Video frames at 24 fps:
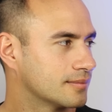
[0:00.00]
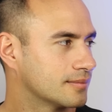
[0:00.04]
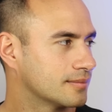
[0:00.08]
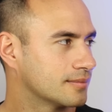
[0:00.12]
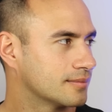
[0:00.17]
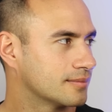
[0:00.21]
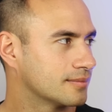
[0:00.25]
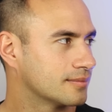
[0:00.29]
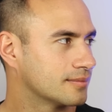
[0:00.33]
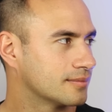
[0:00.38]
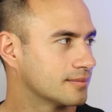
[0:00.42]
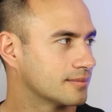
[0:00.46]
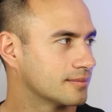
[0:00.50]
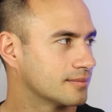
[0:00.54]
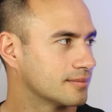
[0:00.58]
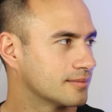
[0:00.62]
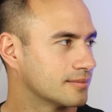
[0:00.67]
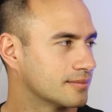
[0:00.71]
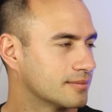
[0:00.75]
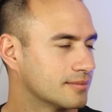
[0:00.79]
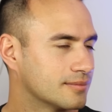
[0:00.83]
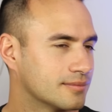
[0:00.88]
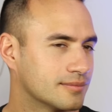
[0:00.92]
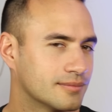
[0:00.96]

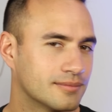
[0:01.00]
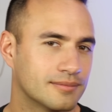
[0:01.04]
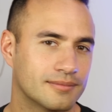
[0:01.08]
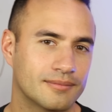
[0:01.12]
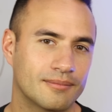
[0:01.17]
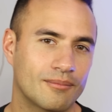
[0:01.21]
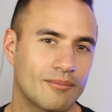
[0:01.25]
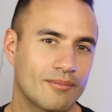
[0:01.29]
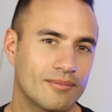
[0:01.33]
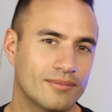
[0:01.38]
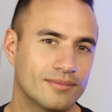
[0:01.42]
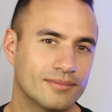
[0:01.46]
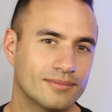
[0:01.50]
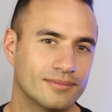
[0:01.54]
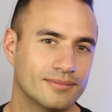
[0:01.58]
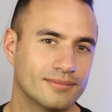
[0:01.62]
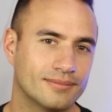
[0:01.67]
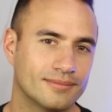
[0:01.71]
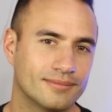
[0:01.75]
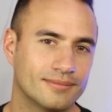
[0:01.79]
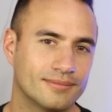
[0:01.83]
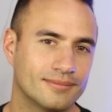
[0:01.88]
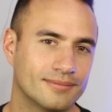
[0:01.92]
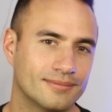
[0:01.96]

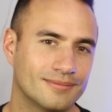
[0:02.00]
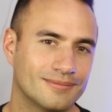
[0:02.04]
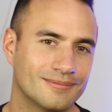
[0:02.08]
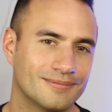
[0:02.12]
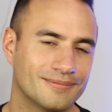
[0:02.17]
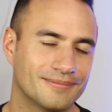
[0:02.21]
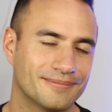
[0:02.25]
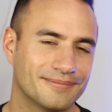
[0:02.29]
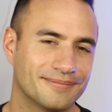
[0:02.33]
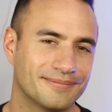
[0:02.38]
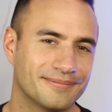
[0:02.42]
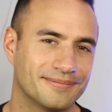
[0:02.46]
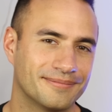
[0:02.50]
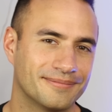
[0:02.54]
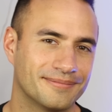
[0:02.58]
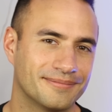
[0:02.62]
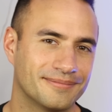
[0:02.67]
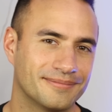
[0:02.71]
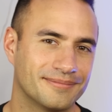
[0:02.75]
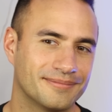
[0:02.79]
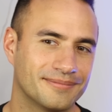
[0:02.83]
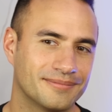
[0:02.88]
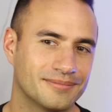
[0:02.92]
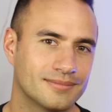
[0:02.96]

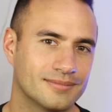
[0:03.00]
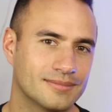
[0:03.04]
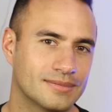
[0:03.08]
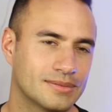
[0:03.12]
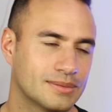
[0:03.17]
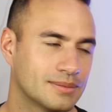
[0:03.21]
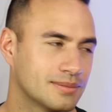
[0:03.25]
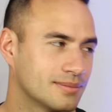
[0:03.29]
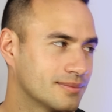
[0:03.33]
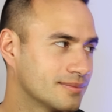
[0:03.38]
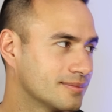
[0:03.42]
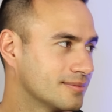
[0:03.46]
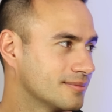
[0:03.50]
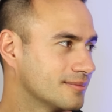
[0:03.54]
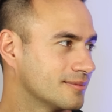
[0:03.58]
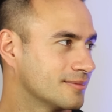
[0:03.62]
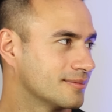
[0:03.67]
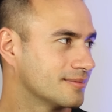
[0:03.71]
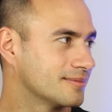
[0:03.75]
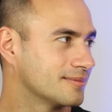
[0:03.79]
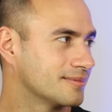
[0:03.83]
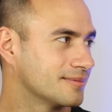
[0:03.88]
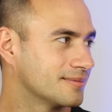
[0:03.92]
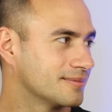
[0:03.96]

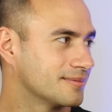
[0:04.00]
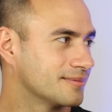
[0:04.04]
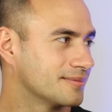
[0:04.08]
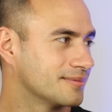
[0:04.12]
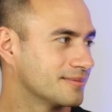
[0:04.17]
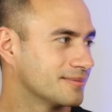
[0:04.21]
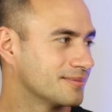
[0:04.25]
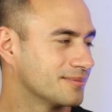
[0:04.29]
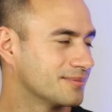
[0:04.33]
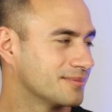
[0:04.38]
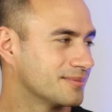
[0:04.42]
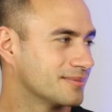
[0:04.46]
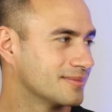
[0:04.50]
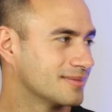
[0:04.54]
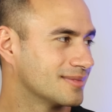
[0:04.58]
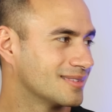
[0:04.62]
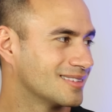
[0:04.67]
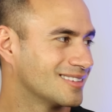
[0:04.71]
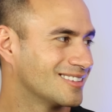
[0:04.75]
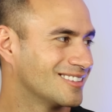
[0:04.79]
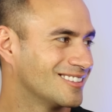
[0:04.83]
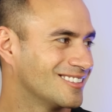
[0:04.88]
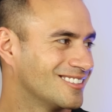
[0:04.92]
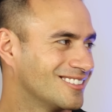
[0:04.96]

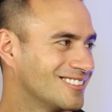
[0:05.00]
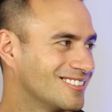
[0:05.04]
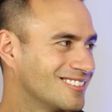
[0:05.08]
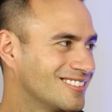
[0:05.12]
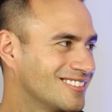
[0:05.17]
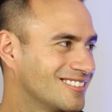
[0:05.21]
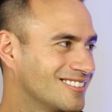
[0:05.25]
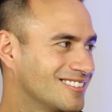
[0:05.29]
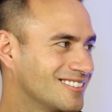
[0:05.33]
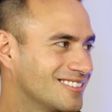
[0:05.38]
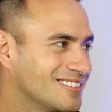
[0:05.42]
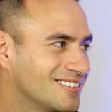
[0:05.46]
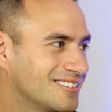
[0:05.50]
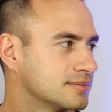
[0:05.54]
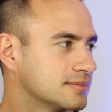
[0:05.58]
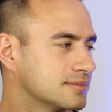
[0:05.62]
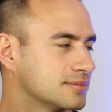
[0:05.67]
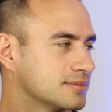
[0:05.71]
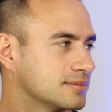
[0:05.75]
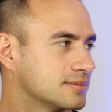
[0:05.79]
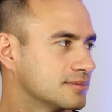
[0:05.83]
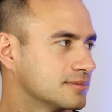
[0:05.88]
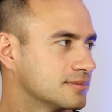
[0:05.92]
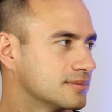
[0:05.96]

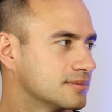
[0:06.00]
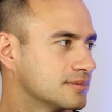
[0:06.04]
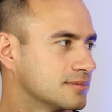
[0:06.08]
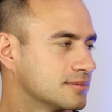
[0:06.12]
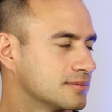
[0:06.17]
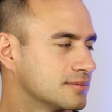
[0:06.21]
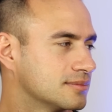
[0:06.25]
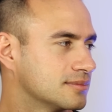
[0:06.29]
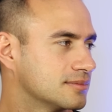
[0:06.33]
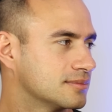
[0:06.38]
The person shown says nothing.